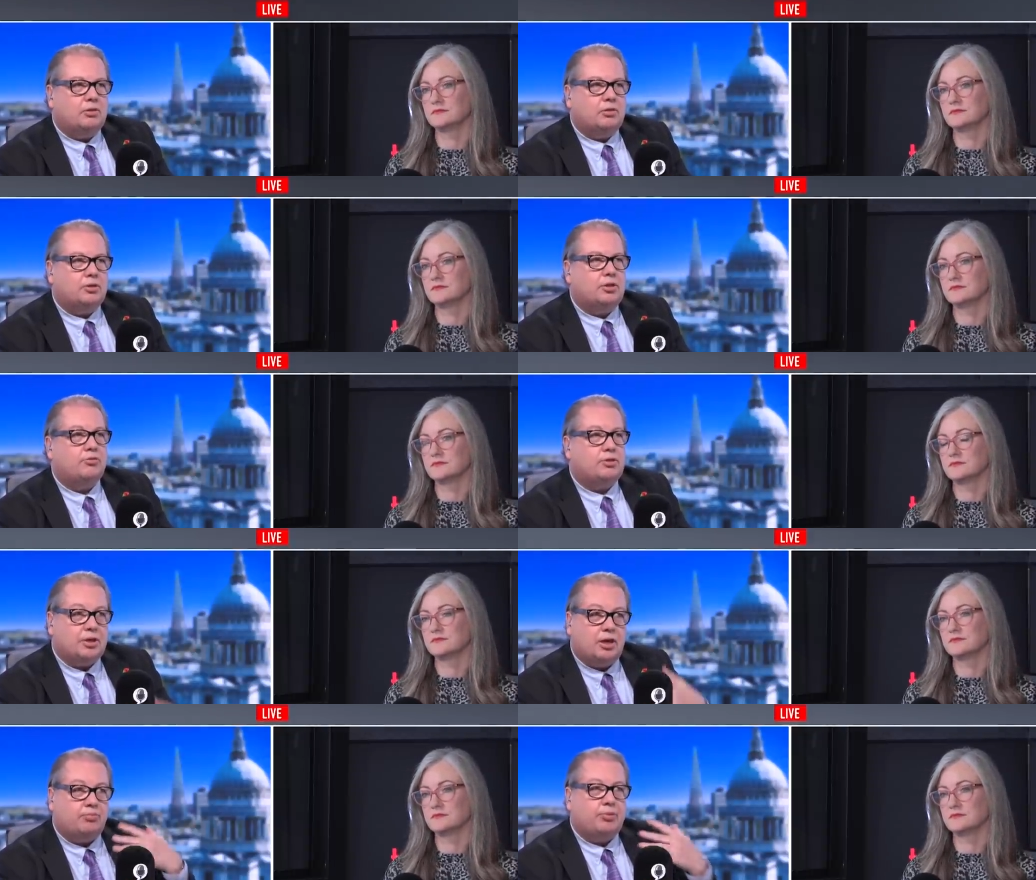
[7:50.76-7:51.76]
Speaker 1: Because there is
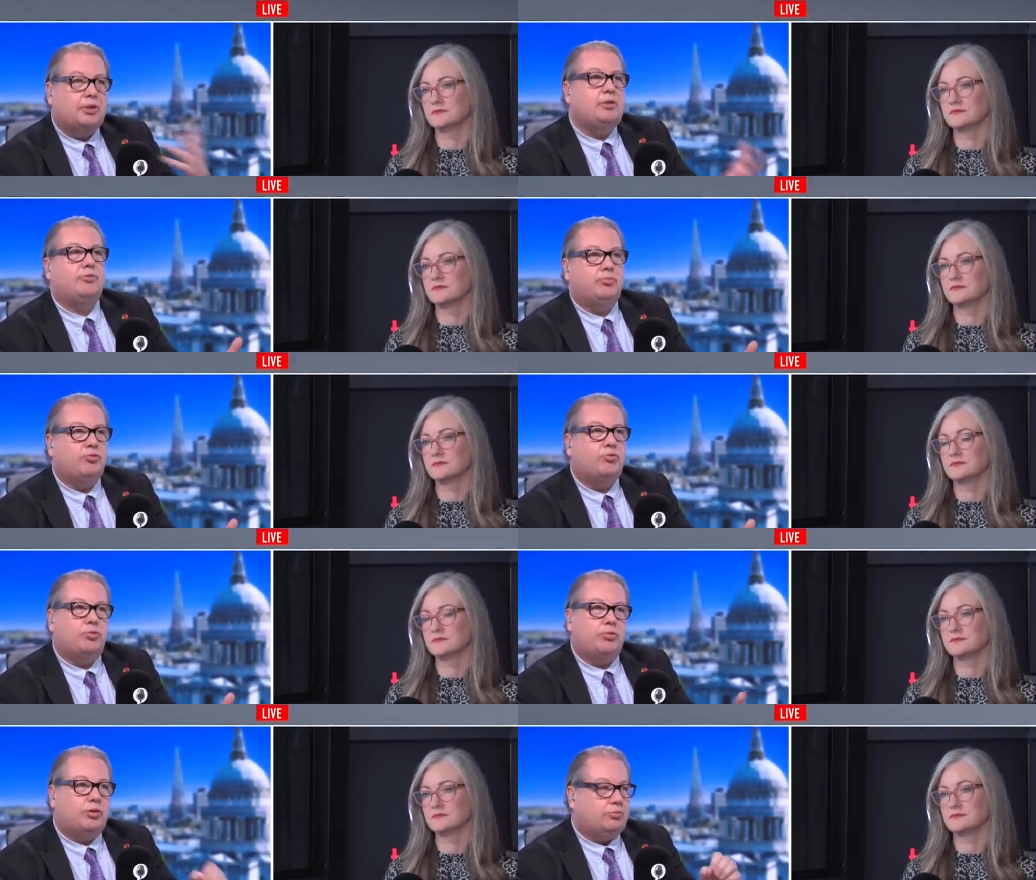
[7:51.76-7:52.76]
that belief
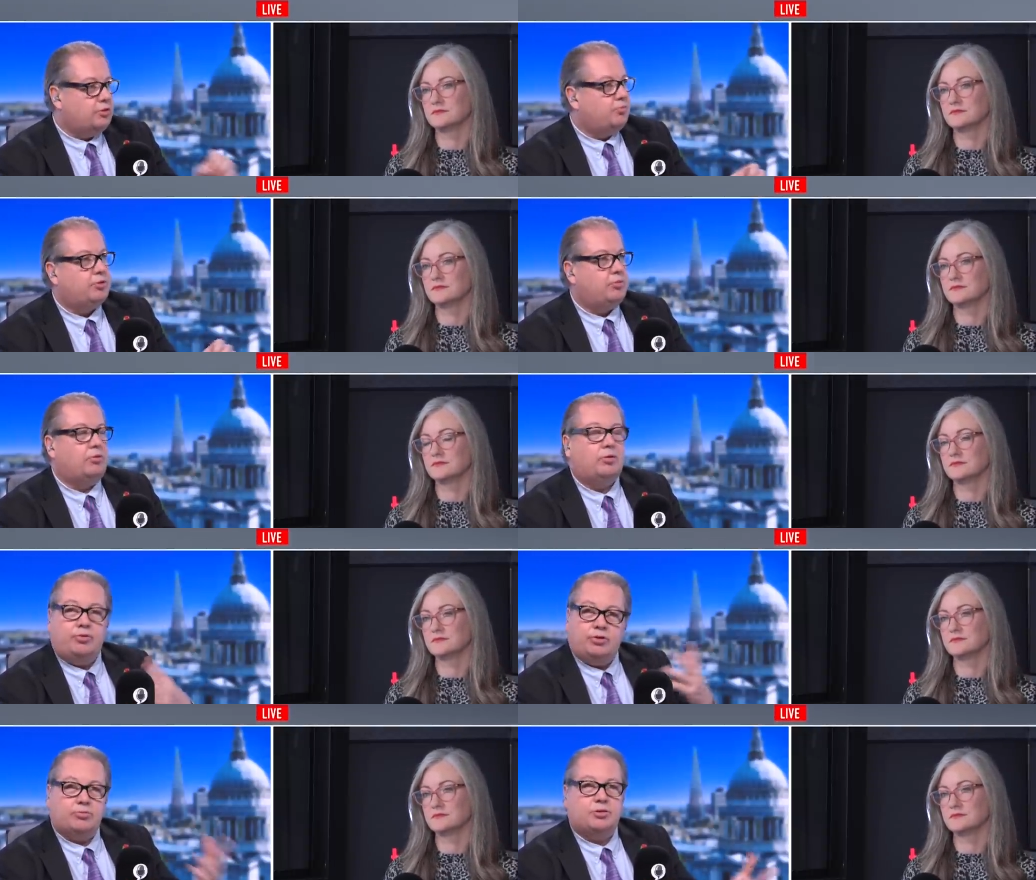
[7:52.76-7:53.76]
abroad where there are some people, and I've
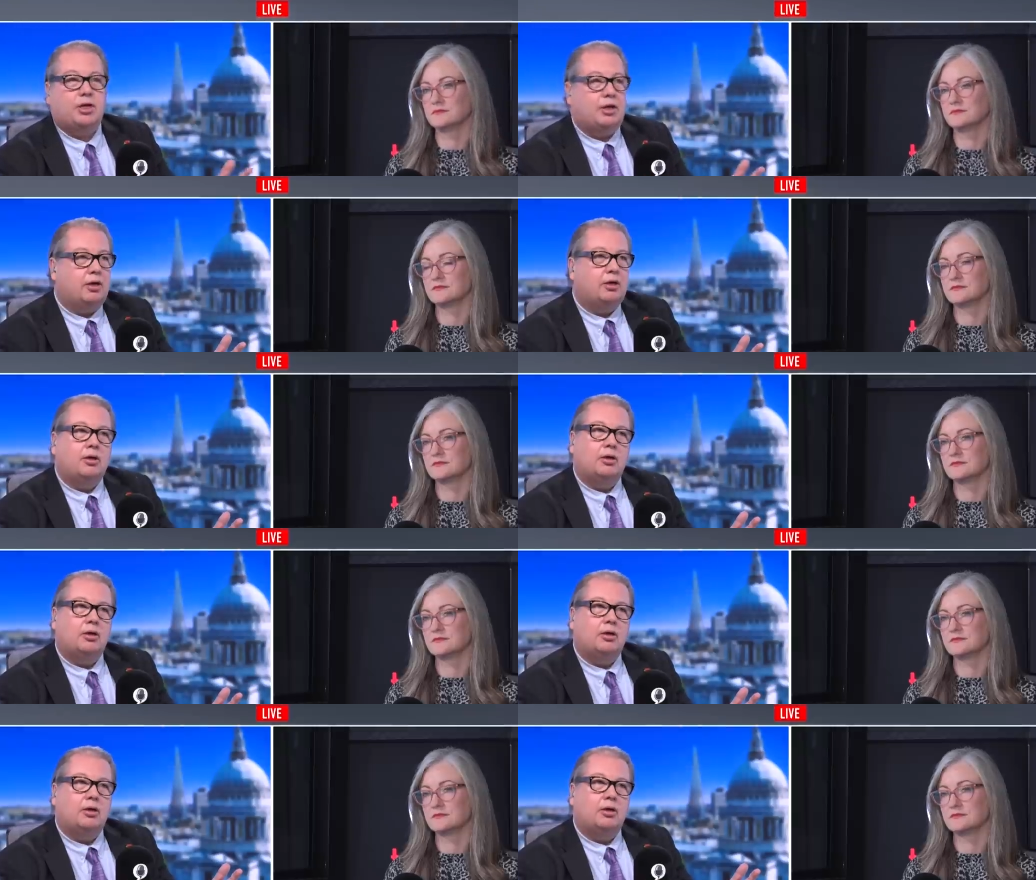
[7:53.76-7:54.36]
heard them say it,